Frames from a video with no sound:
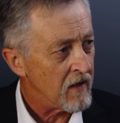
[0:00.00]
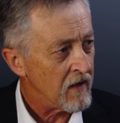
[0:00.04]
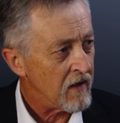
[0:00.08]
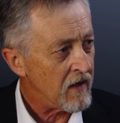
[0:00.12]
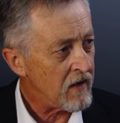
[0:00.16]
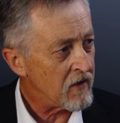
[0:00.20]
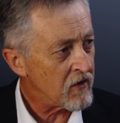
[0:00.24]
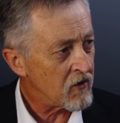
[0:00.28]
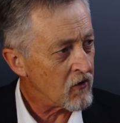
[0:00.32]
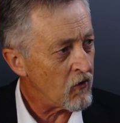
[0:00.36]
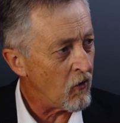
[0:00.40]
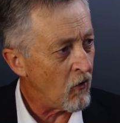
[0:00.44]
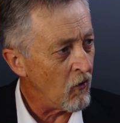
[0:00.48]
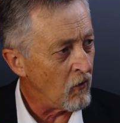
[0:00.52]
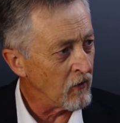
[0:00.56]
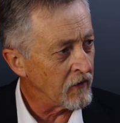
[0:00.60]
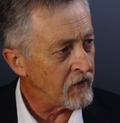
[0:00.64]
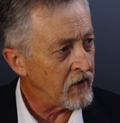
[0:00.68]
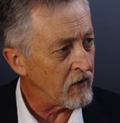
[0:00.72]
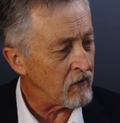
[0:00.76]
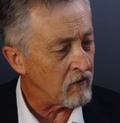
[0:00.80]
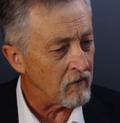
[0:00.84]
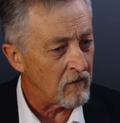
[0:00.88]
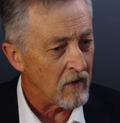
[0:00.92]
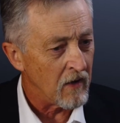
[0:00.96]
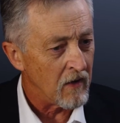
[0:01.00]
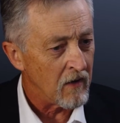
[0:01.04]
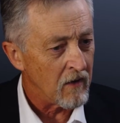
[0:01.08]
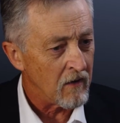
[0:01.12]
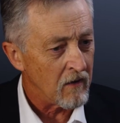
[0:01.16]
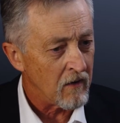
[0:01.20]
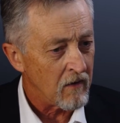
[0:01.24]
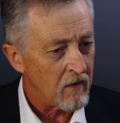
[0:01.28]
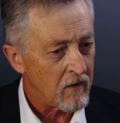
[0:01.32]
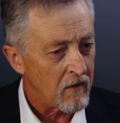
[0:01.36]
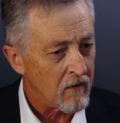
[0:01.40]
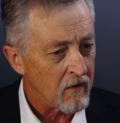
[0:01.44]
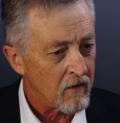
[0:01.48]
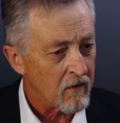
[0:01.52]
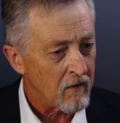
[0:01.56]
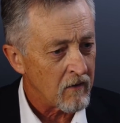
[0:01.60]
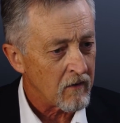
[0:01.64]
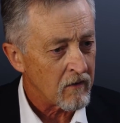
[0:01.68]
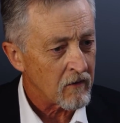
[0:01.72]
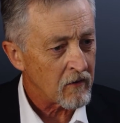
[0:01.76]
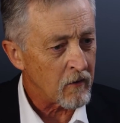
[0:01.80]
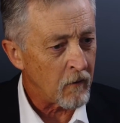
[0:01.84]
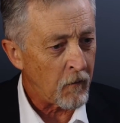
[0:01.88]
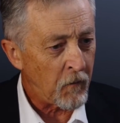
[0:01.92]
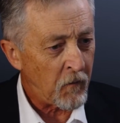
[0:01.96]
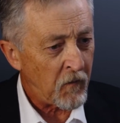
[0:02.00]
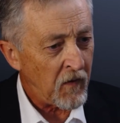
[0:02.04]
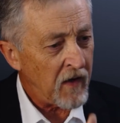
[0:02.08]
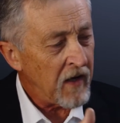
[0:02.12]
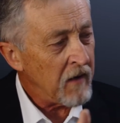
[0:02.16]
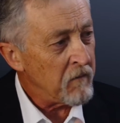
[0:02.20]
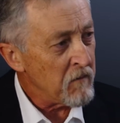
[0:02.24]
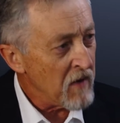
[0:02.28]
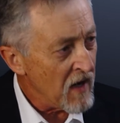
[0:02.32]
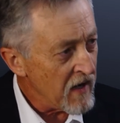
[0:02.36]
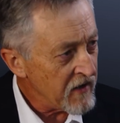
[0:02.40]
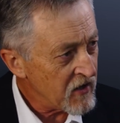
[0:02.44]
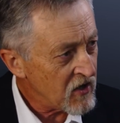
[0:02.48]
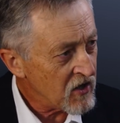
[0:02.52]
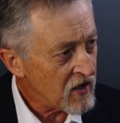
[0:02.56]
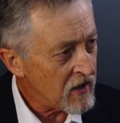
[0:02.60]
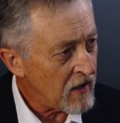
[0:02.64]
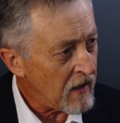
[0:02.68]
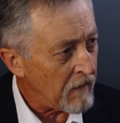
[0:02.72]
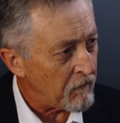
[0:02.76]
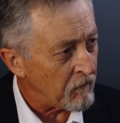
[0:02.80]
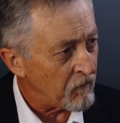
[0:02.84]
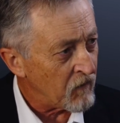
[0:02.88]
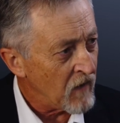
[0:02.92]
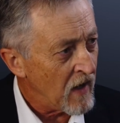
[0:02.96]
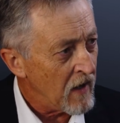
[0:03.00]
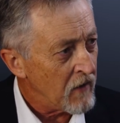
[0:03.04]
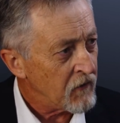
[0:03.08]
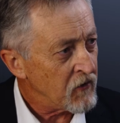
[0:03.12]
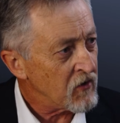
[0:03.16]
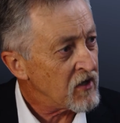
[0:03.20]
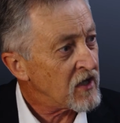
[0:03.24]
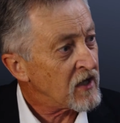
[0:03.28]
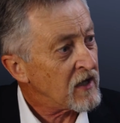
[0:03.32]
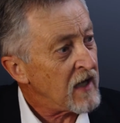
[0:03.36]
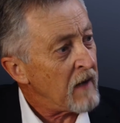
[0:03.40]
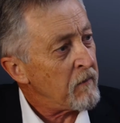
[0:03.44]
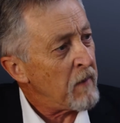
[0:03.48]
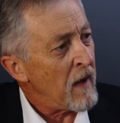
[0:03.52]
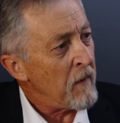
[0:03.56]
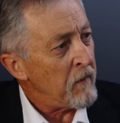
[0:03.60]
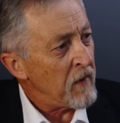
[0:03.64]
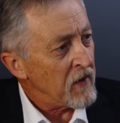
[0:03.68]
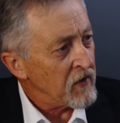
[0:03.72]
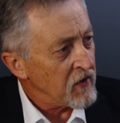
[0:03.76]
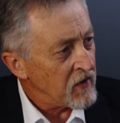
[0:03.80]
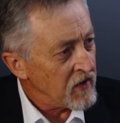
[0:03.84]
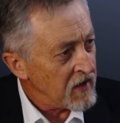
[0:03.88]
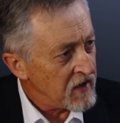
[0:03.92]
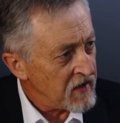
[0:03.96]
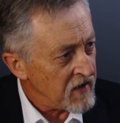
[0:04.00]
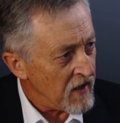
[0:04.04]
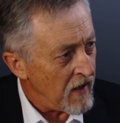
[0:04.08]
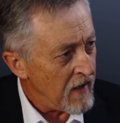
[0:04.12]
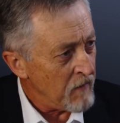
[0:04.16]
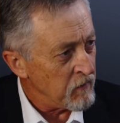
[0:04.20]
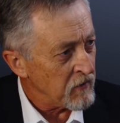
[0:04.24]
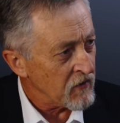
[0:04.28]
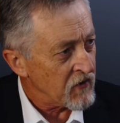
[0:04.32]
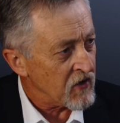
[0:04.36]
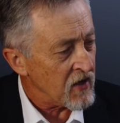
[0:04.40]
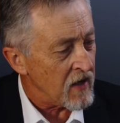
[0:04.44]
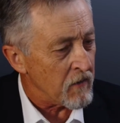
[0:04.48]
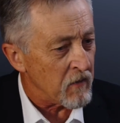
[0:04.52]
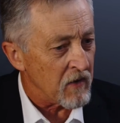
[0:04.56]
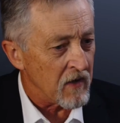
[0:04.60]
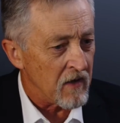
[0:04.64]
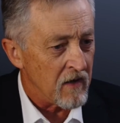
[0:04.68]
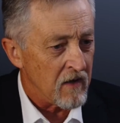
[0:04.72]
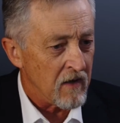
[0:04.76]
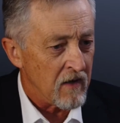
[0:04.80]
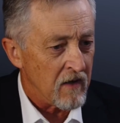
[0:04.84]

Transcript: He's called you to feed my sheep, to step up into discipleship.